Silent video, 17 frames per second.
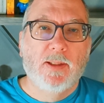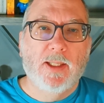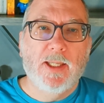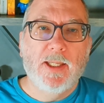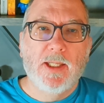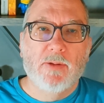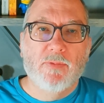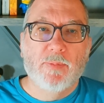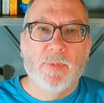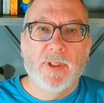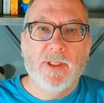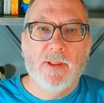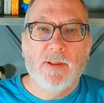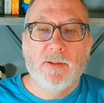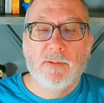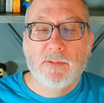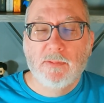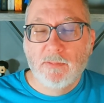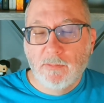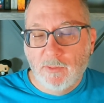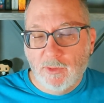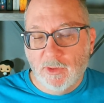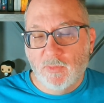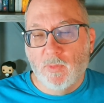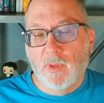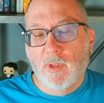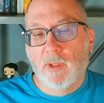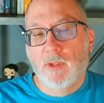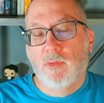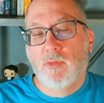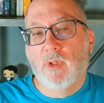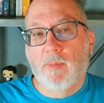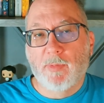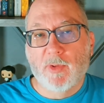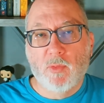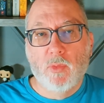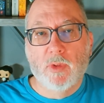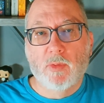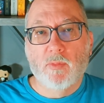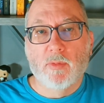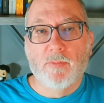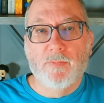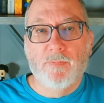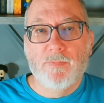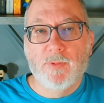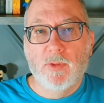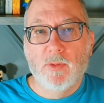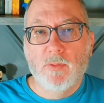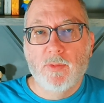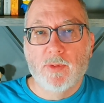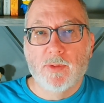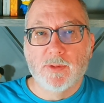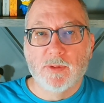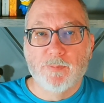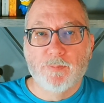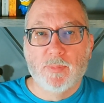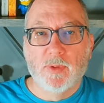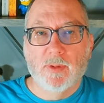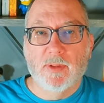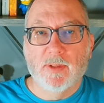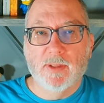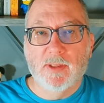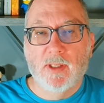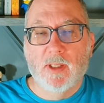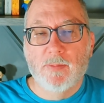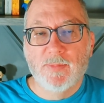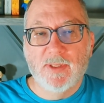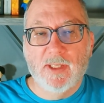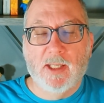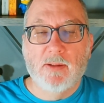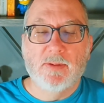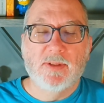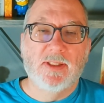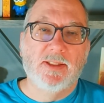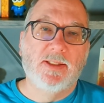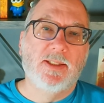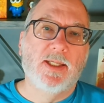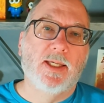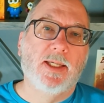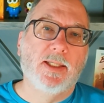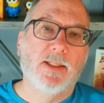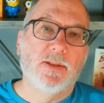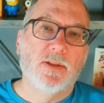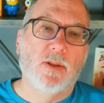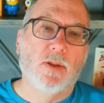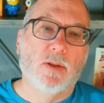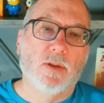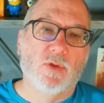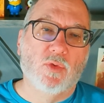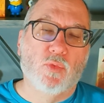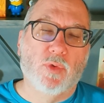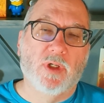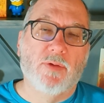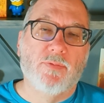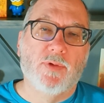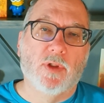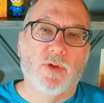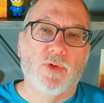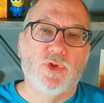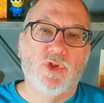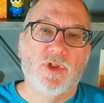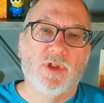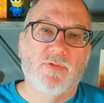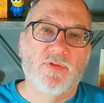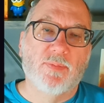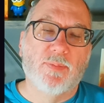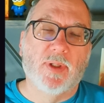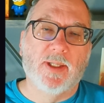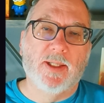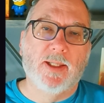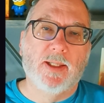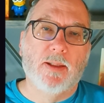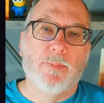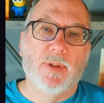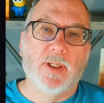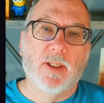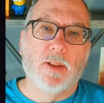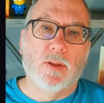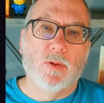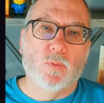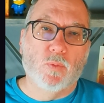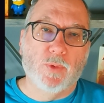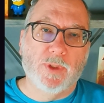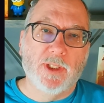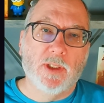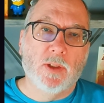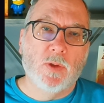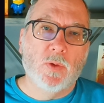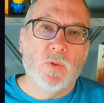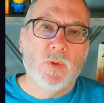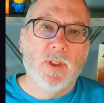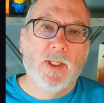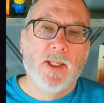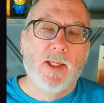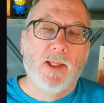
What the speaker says: Hey everybody, just wanted to drop a quick review. There's a book that comes out today. It's called Graveyard Shift by M.L. Rio.